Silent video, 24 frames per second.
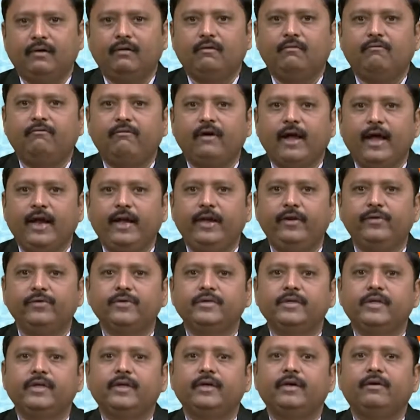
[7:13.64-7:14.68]
while
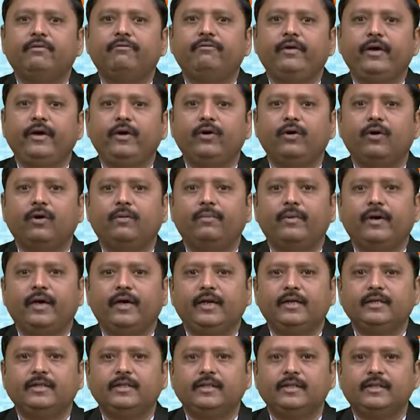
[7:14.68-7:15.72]
using a window
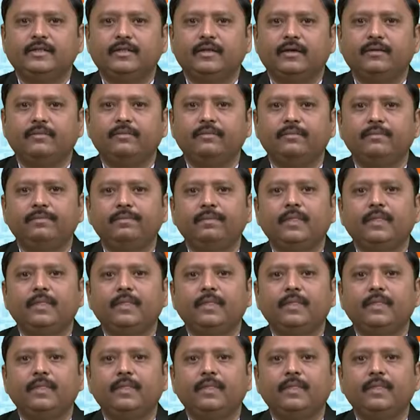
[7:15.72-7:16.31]
operating system,